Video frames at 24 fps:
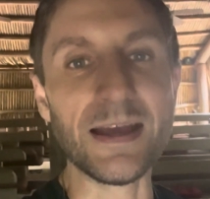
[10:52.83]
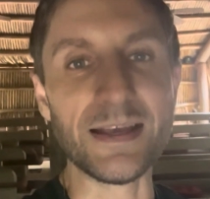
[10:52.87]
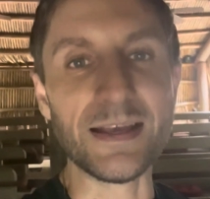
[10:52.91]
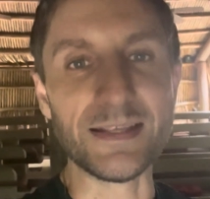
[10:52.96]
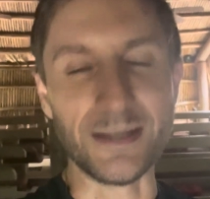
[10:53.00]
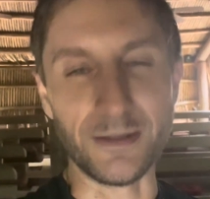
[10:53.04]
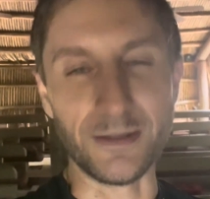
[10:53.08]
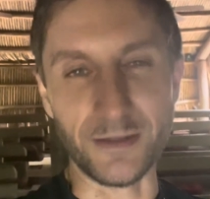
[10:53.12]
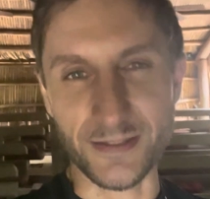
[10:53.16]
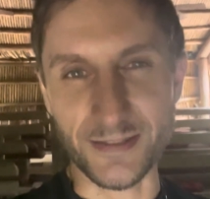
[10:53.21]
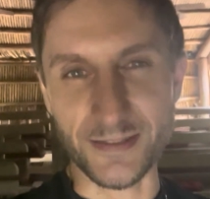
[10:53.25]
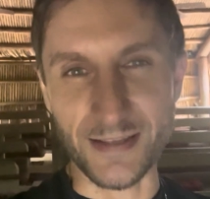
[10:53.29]

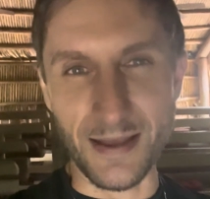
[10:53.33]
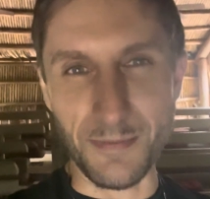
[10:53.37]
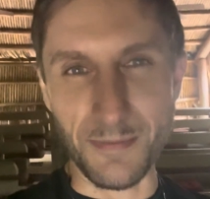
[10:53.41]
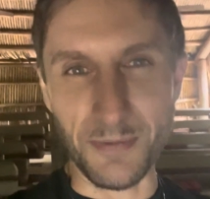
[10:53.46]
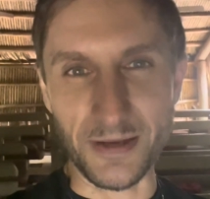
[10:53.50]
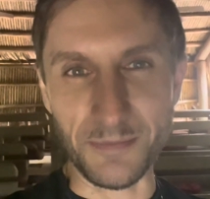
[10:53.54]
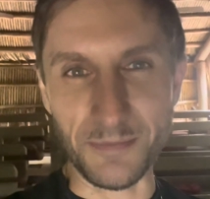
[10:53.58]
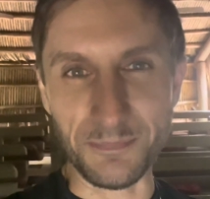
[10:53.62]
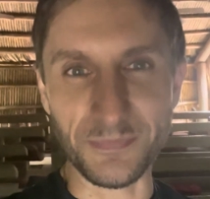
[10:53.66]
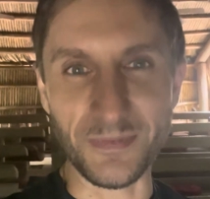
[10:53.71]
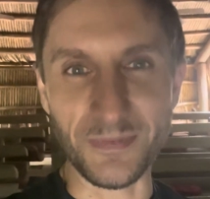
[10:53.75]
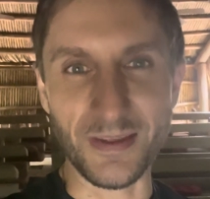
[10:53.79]

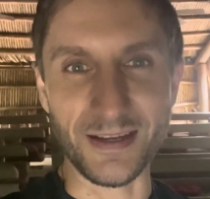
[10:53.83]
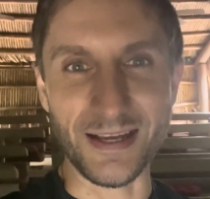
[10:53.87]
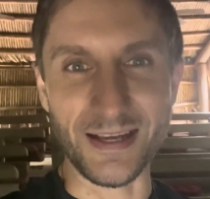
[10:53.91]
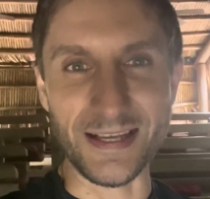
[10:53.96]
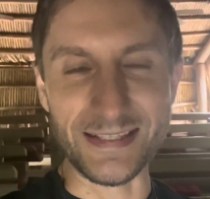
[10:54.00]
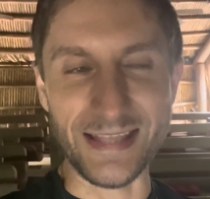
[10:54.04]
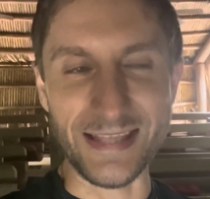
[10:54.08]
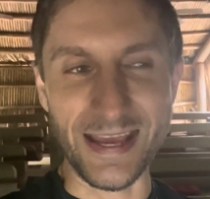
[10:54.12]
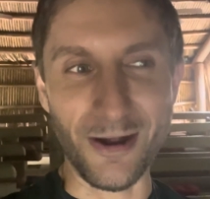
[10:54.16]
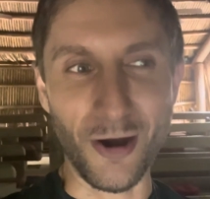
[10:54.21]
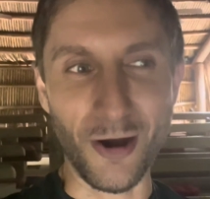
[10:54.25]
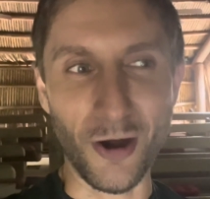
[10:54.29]
psilocybin,
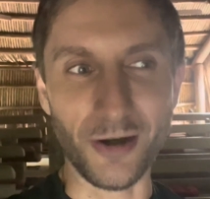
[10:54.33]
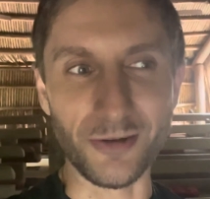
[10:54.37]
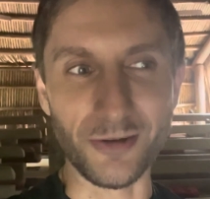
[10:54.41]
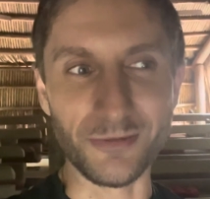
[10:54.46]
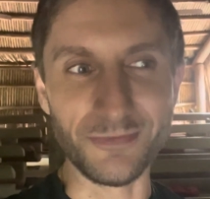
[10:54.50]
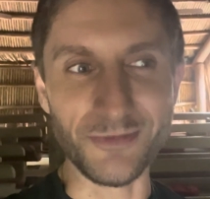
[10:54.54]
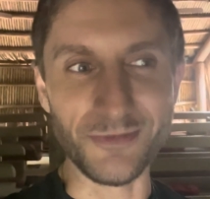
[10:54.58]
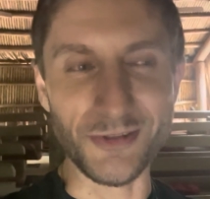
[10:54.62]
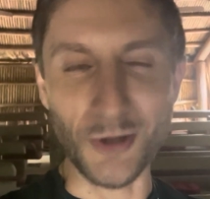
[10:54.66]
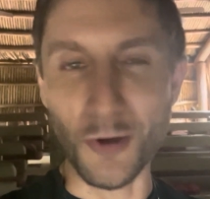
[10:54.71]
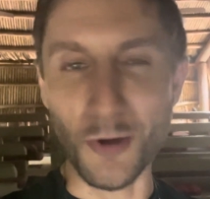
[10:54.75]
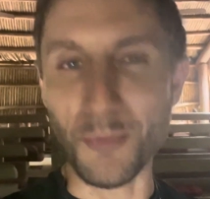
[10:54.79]
because they are
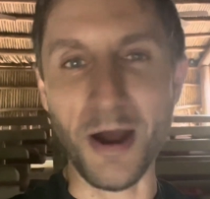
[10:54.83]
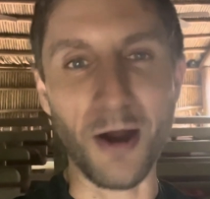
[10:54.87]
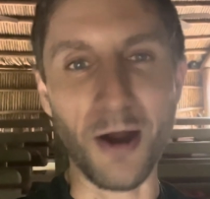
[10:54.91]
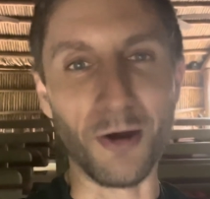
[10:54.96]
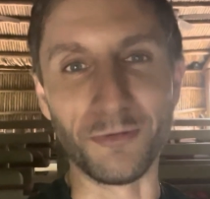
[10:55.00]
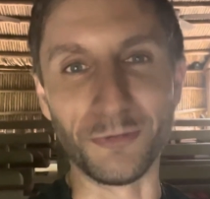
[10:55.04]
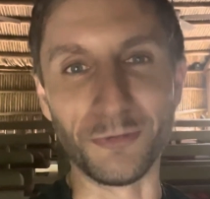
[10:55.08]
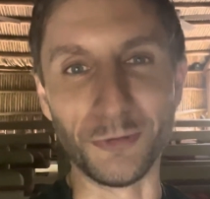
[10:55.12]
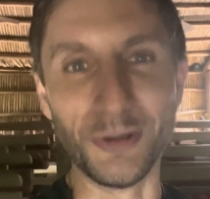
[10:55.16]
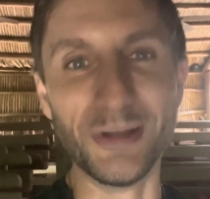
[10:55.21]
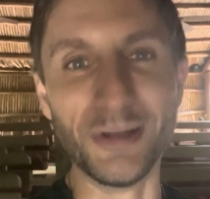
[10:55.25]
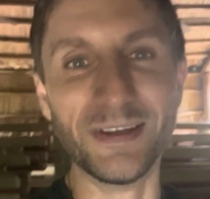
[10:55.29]
so
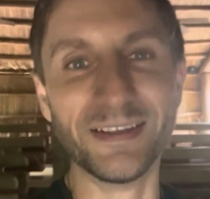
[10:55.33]
powerful,